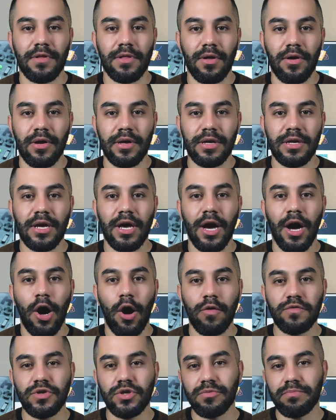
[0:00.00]
like
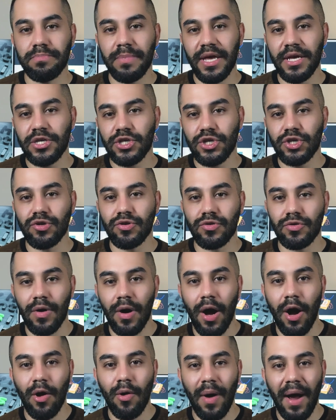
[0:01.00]
how to make sure
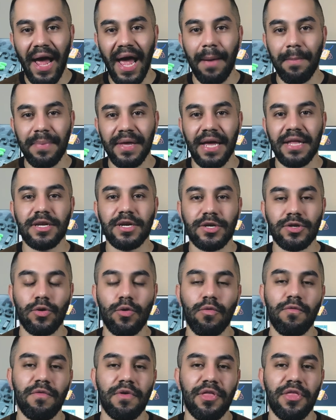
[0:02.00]
our app can grow
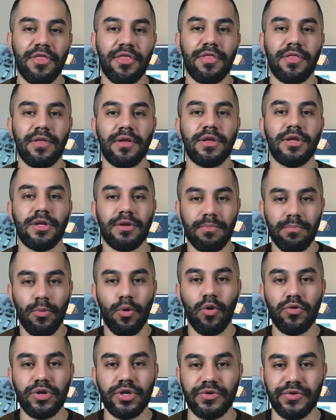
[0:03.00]
with
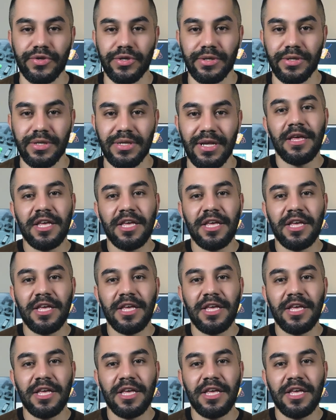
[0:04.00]
more users,